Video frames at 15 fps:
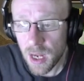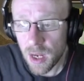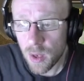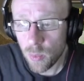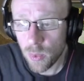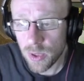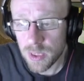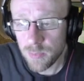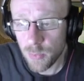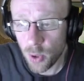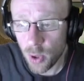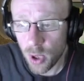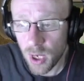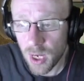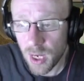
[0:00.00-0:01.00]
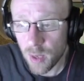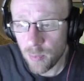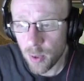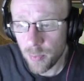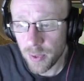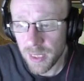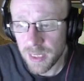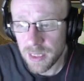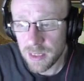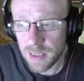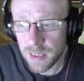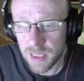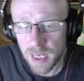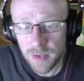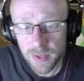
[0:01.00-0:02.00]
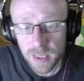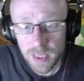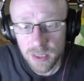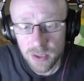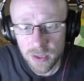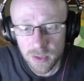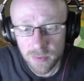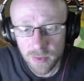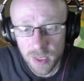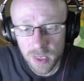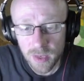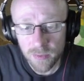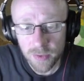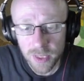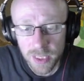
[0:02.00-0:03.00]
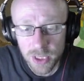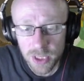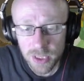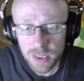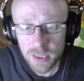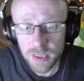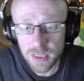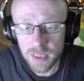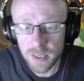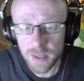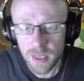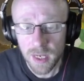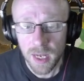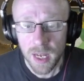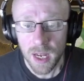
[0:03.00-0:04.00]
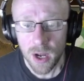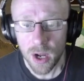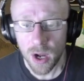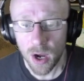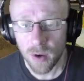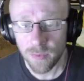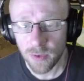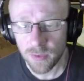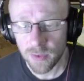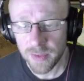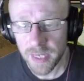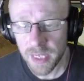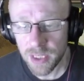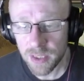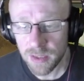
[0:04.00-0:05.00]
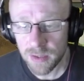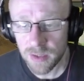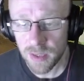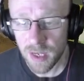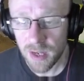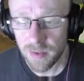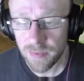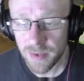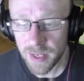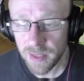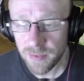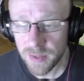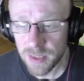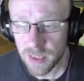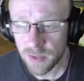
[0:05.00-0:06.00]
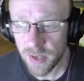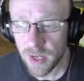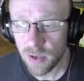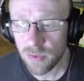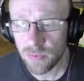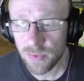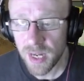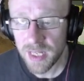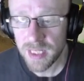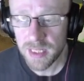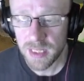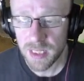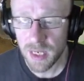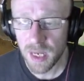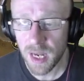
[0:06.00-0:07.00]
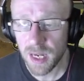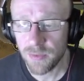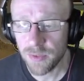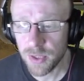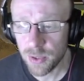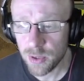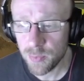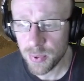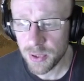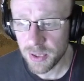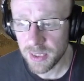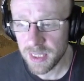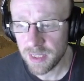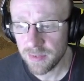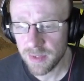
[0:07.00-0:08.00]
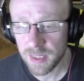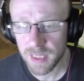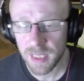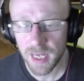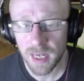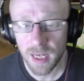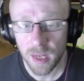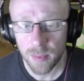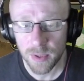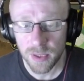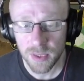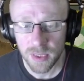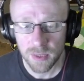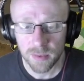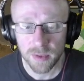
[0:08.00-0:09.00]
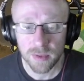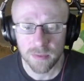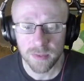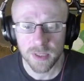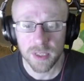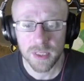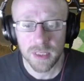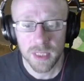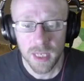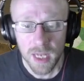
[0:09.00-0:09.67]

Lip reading: What's more, populations adhering to the religions of other nations' faith as the great unrest and reduced productivity and ability to convert.